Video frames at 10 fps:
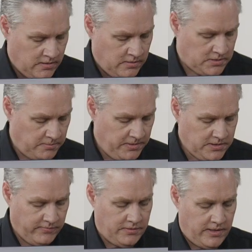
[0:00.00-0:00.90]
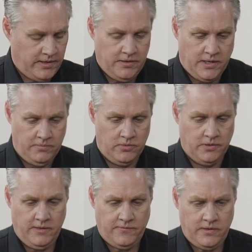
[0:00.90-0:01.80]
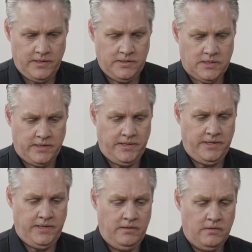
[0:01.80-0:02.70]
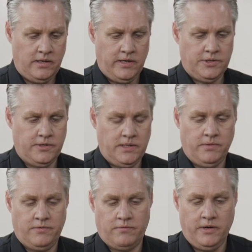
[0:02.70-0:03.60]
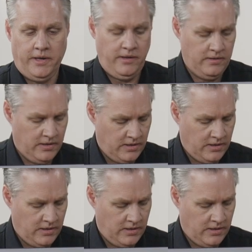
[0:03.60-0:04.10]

So because I've got the editor keyboard, if I say I like shot number 3,